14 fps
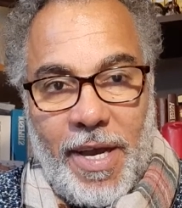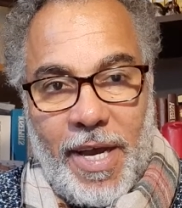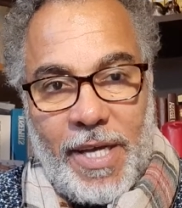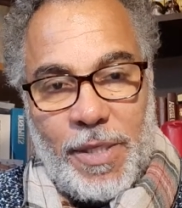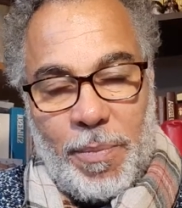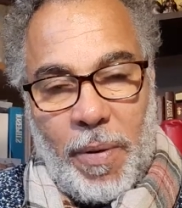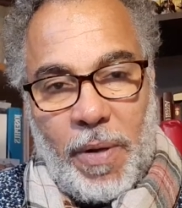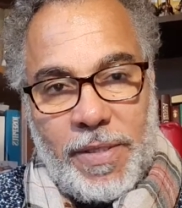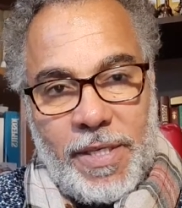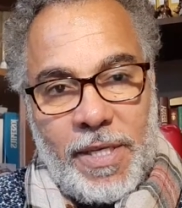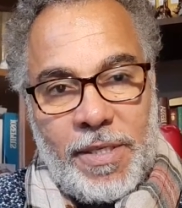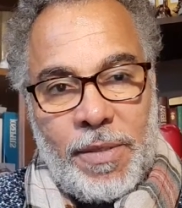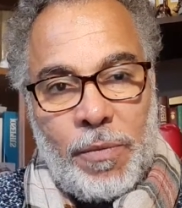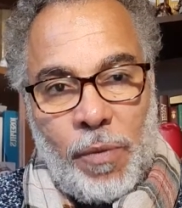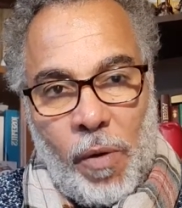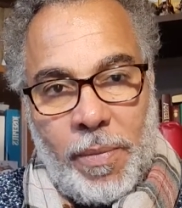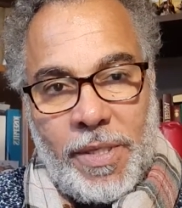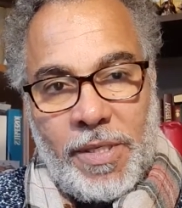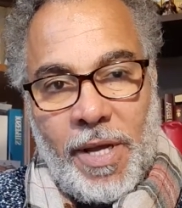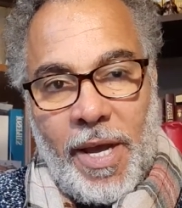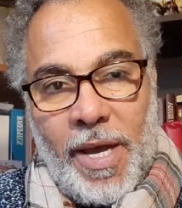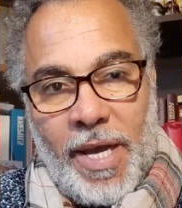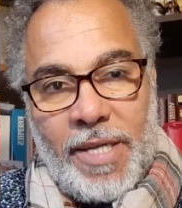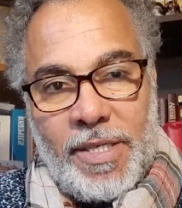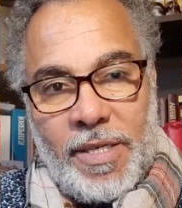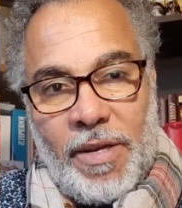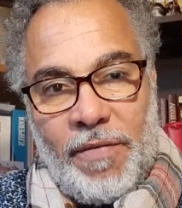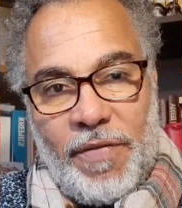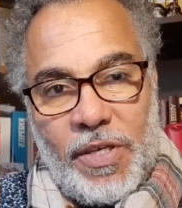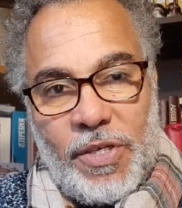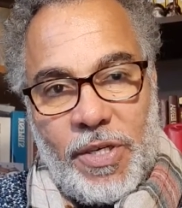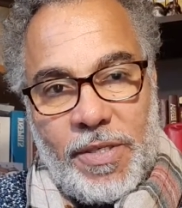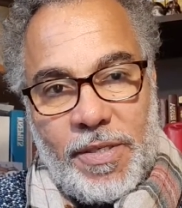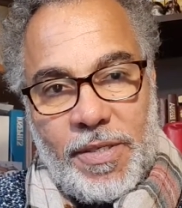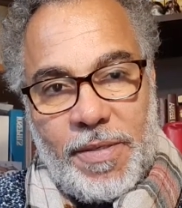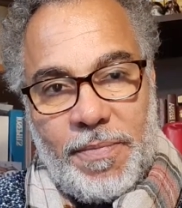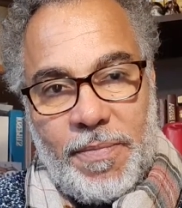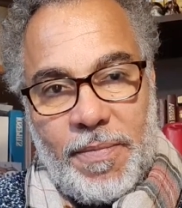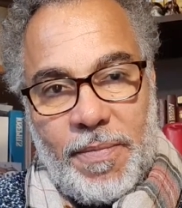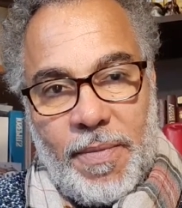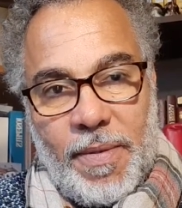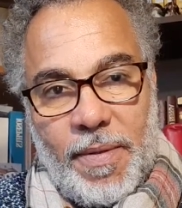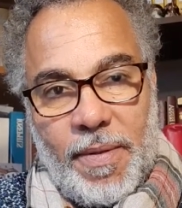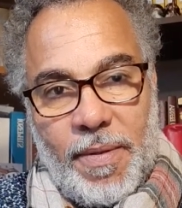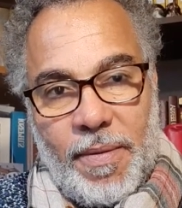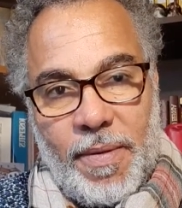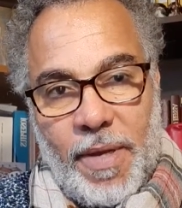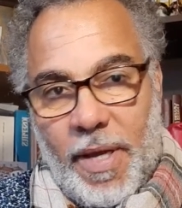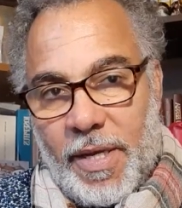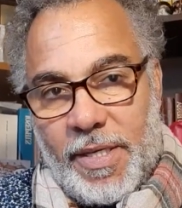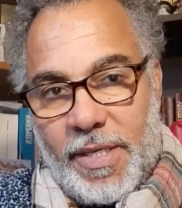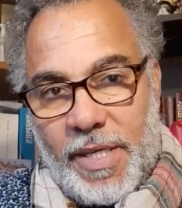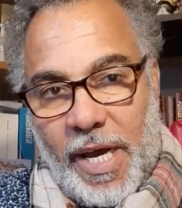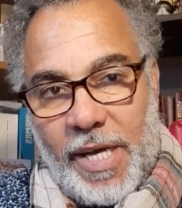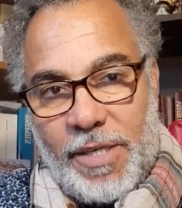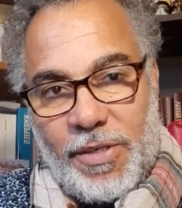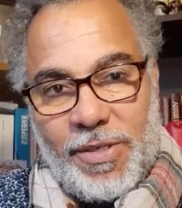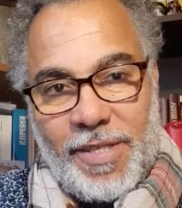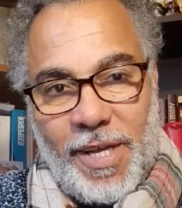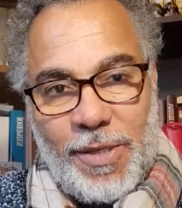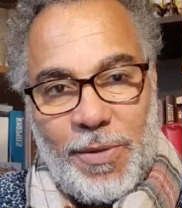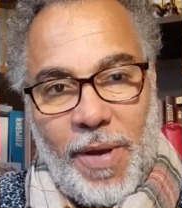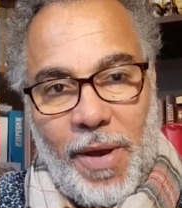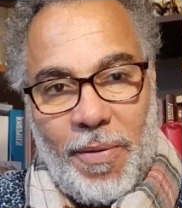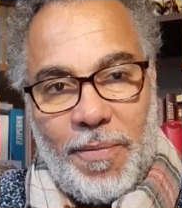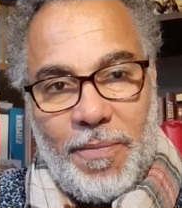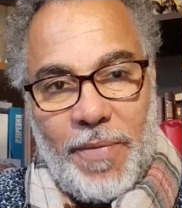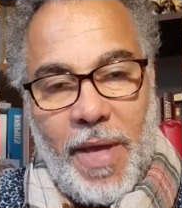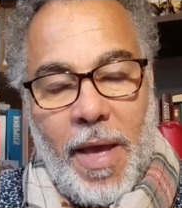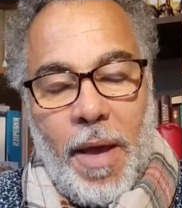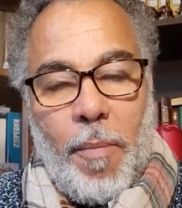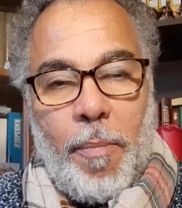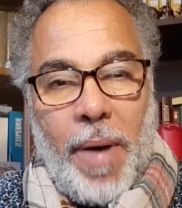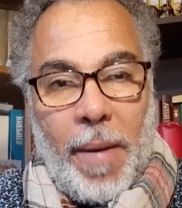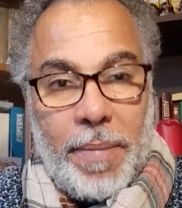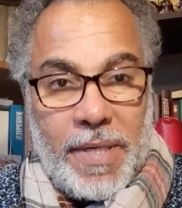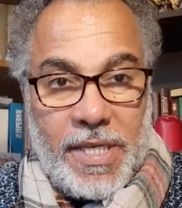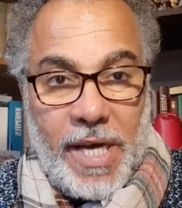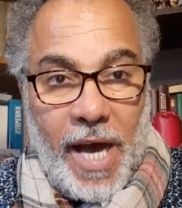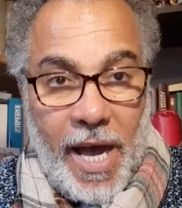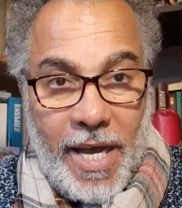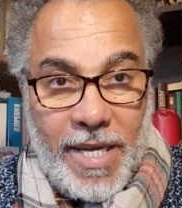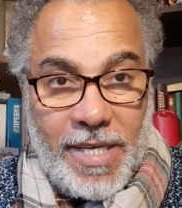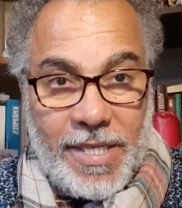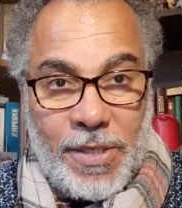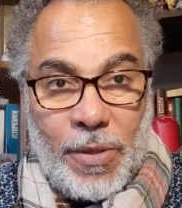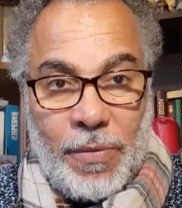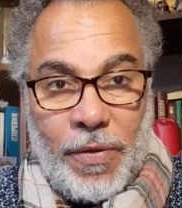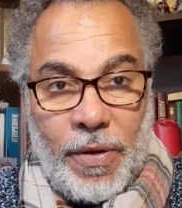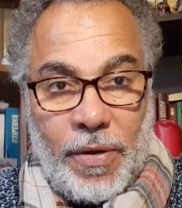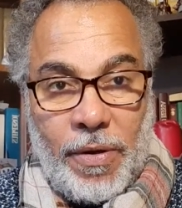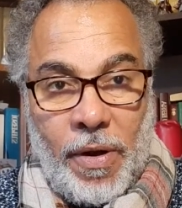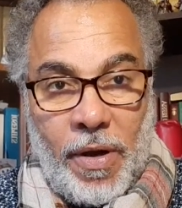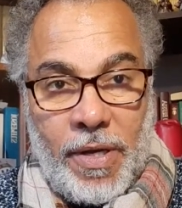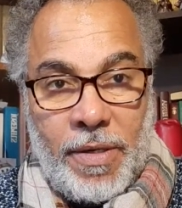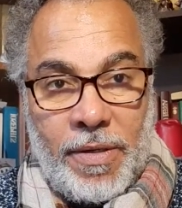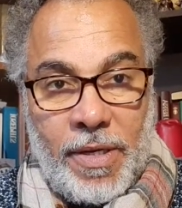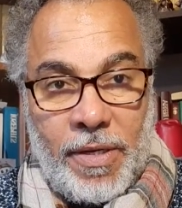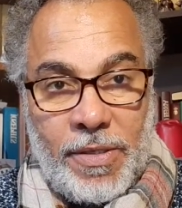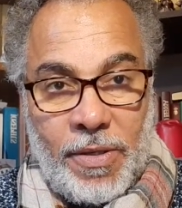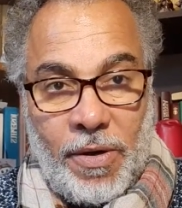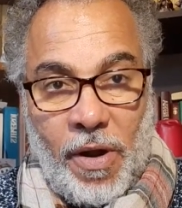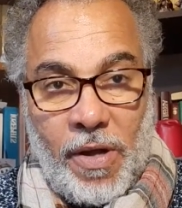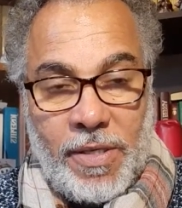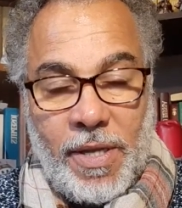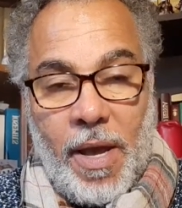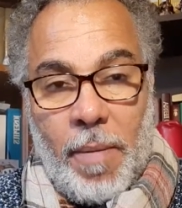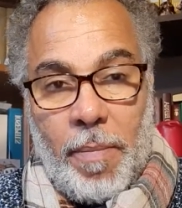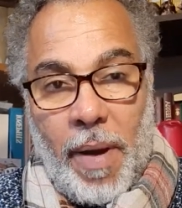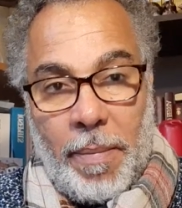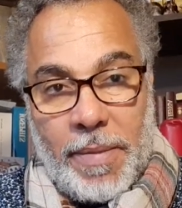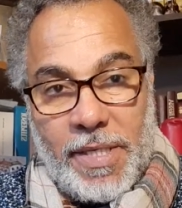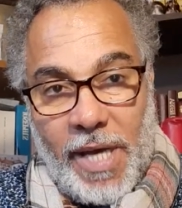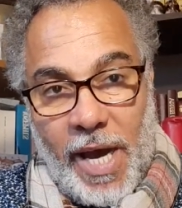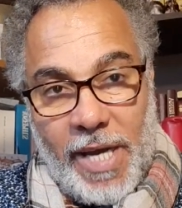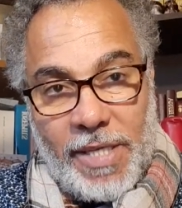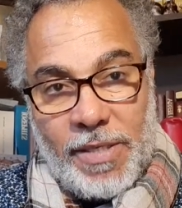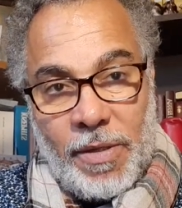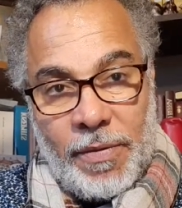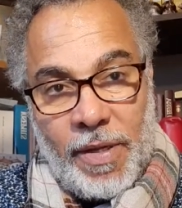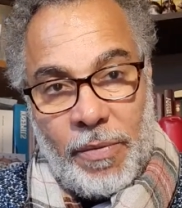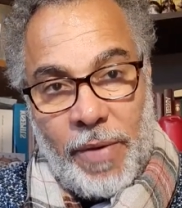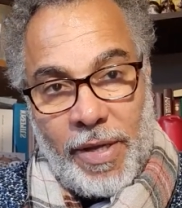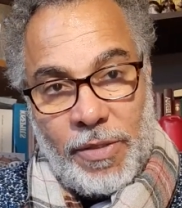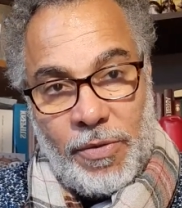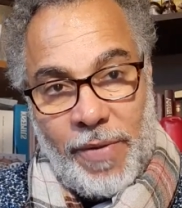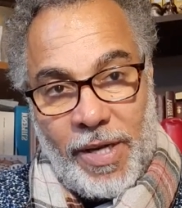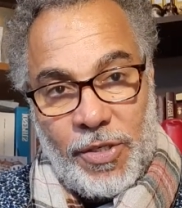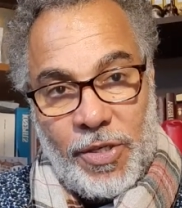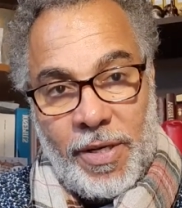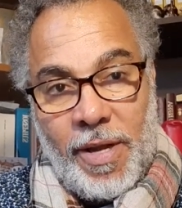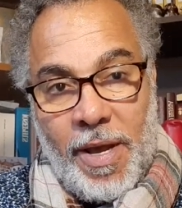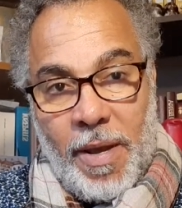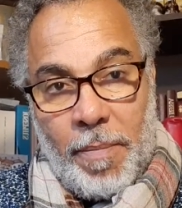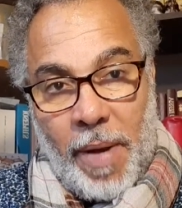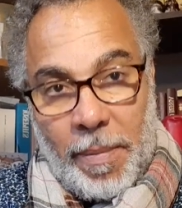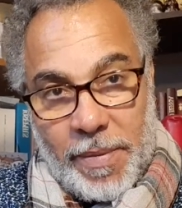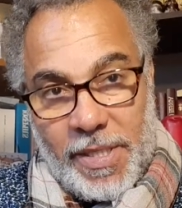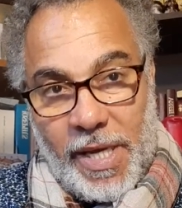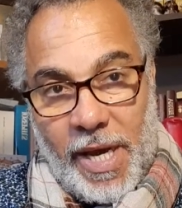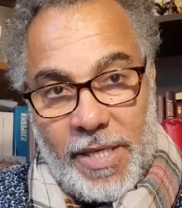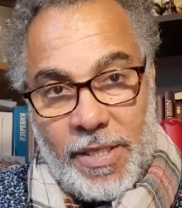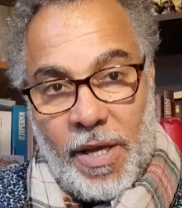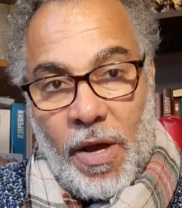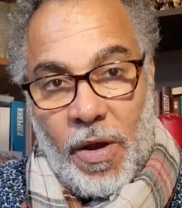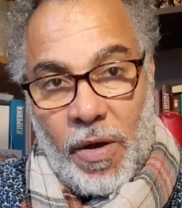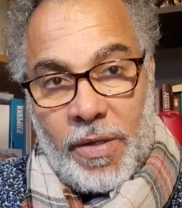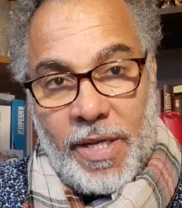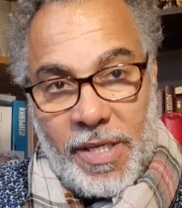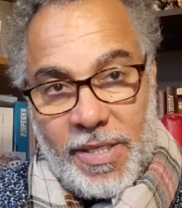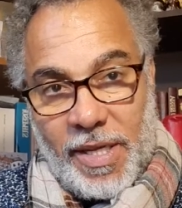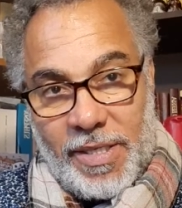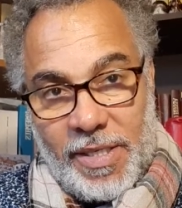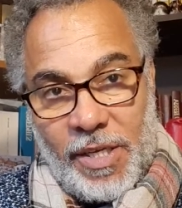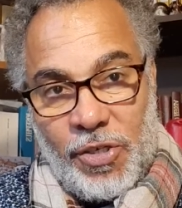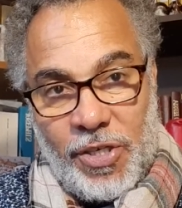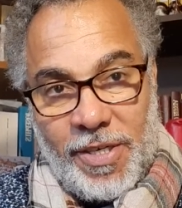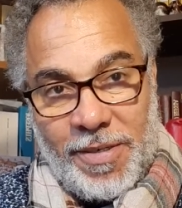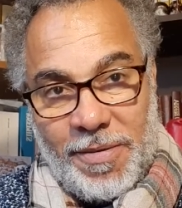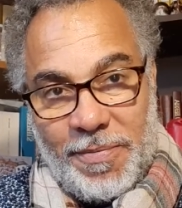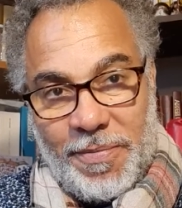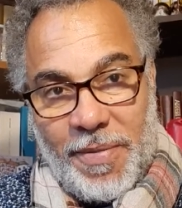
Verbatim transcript: as Paul says in Romans and in Ephesians, and in Titus as well baptized on, the, on his cross, baptized on the resurrection, baptized on his ascension